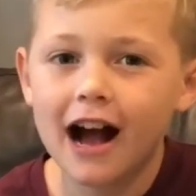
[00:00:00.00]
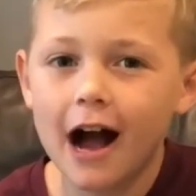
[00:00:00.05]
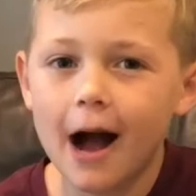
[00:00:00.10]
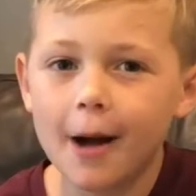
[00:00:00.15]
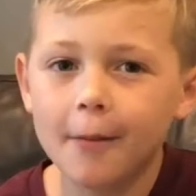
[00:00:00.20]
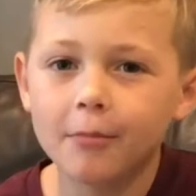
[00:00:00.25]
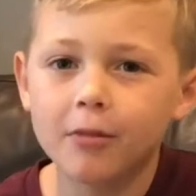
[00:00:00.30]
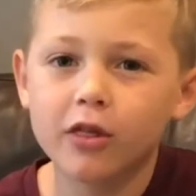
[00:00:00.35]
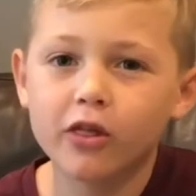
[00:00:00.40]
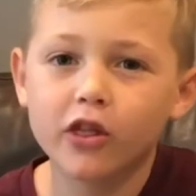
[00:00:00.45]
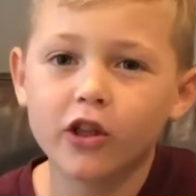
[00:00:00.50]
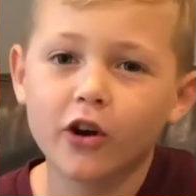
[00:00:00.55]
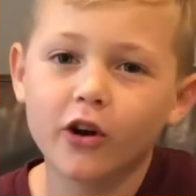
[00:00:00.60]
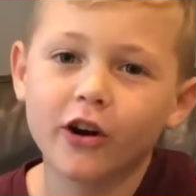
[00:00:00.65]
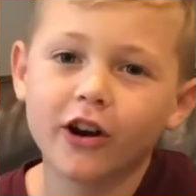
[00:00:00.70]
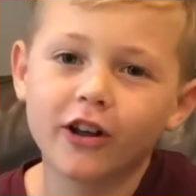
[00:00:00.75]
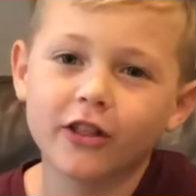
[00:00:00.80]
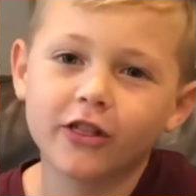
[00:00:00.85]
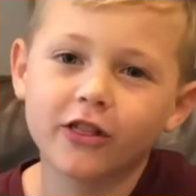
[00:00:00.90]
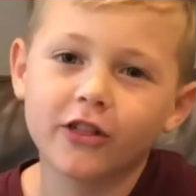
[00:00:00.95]
I'm
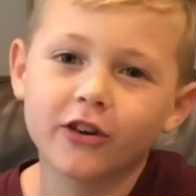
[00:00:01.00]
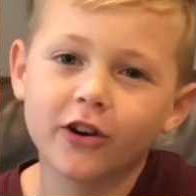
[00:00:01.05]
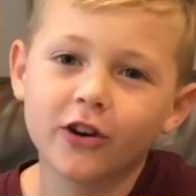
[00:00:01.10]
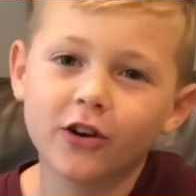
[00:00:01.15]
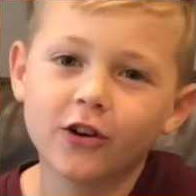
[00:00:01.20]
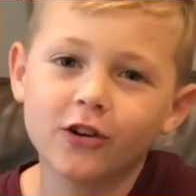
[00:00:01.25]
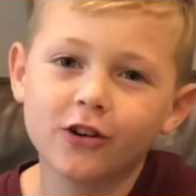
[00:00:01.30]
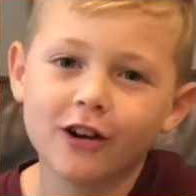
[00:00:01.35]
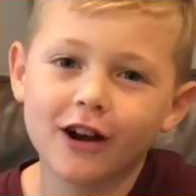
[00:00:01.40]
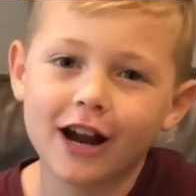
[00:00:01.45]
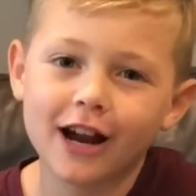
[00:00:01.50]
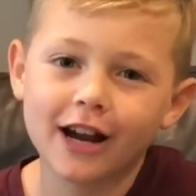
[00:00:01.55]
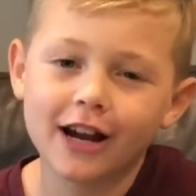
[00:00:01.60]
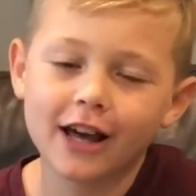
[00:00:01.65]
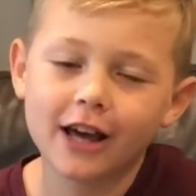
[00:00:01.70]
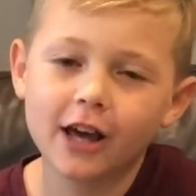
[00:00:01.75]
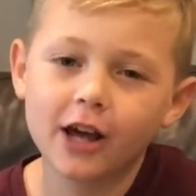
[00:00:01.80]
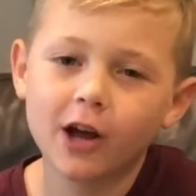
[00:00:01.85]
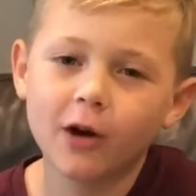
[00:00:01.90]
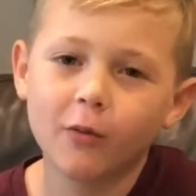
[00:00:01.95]
starting third grade.
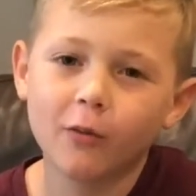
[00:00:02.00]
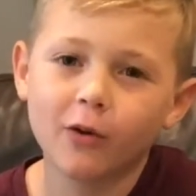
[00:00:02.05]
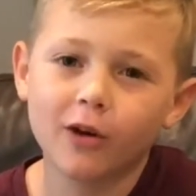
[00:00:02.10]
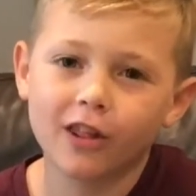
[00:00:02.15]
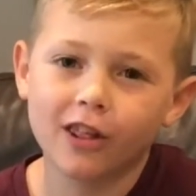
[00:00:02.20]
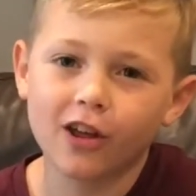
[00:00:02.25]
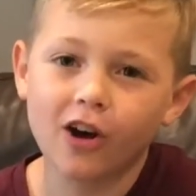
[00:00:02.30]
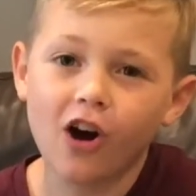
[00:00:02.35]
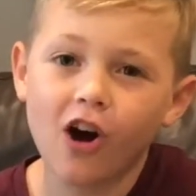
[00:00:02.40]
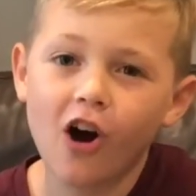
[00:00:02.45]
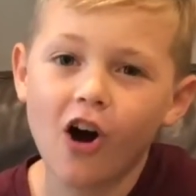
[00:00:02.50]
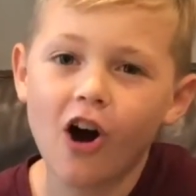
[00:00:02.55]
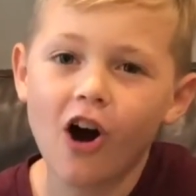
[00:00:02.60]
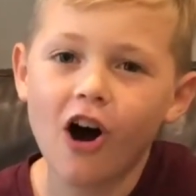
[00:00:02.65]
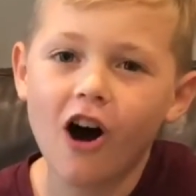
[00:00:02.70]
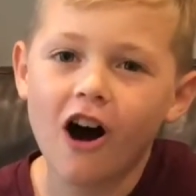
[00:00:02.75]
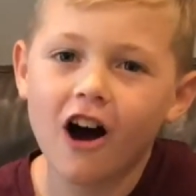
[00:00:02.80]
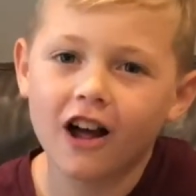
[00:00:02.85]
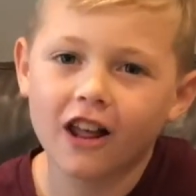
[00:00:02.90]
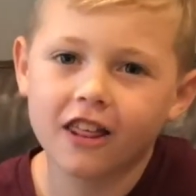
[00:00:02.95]
It was
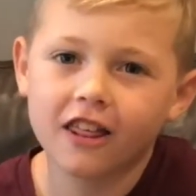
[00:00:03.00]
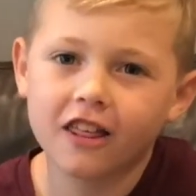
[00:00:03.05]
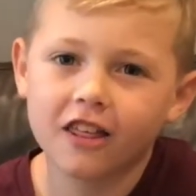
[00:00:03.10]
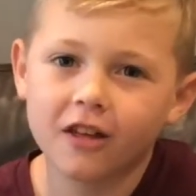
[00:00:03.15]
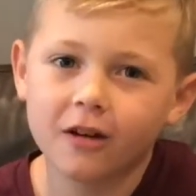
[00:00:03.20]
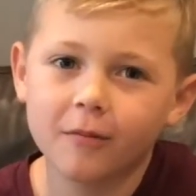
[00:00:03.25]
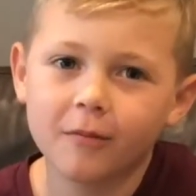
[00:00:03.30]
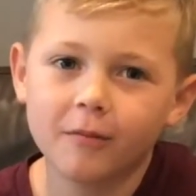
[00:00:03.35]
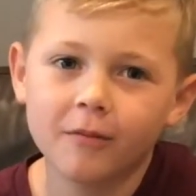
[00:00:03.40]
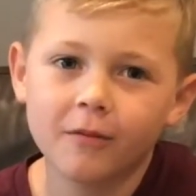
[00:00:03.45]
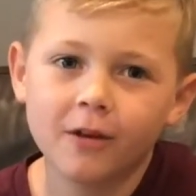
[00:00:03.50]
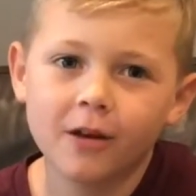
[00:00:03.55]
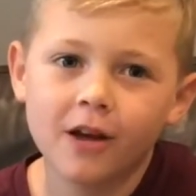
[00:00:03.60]
awesome.